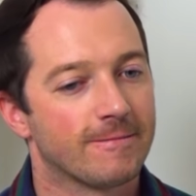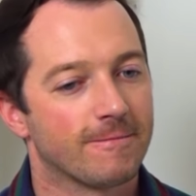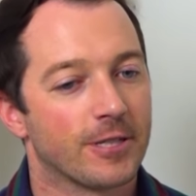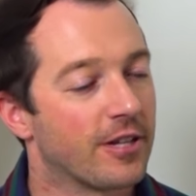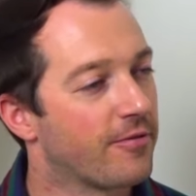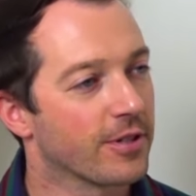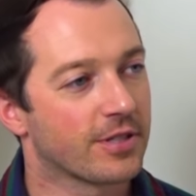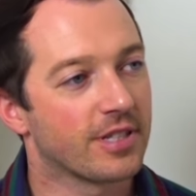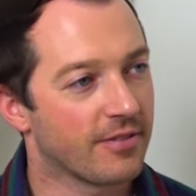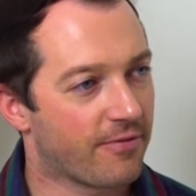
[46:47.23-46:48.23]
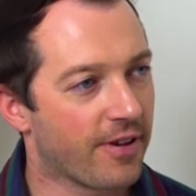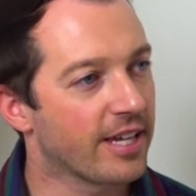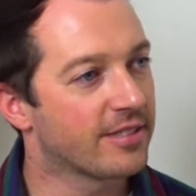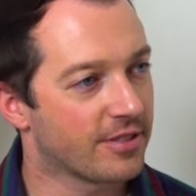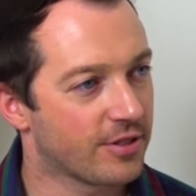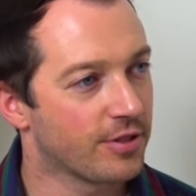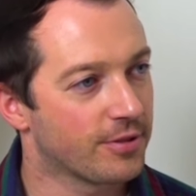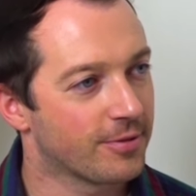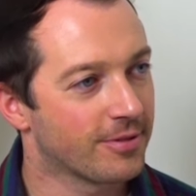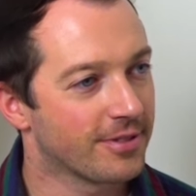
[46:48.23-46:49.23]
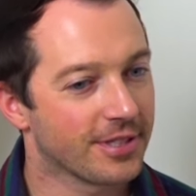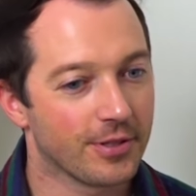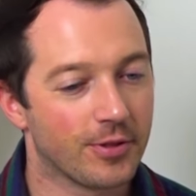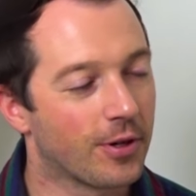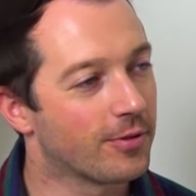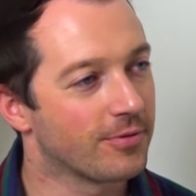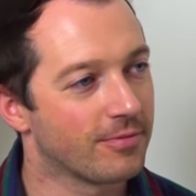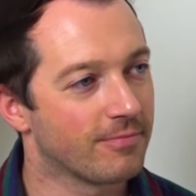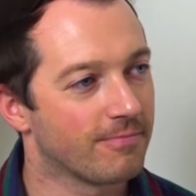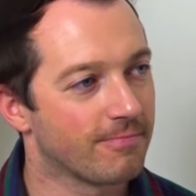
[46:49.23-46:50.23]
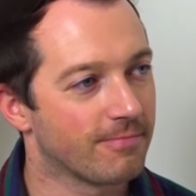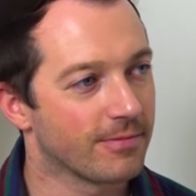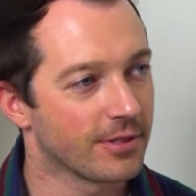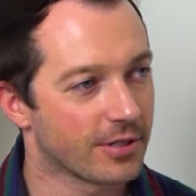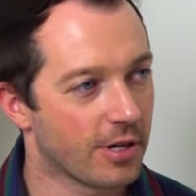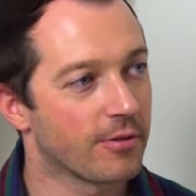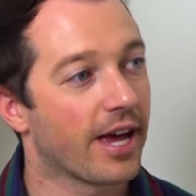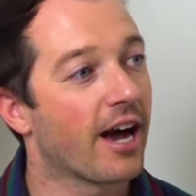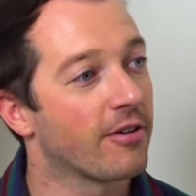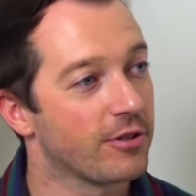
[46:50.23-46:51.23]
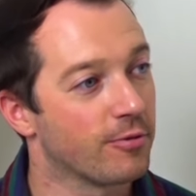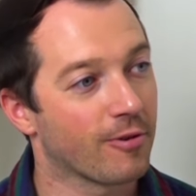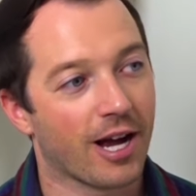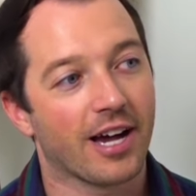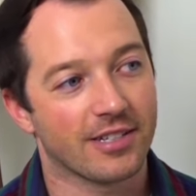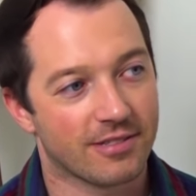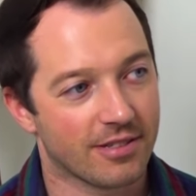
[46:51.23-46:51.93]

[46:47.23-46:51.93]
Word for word: when adversity faces you, you don't go down, you rise to